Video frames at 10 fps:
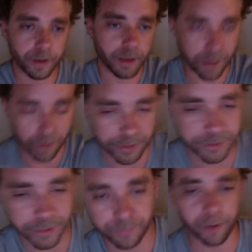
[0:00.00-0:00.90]
And
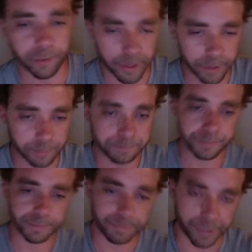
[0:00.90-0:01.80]
honestly, if I were him,
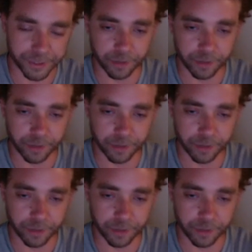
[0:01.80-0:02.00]
pitching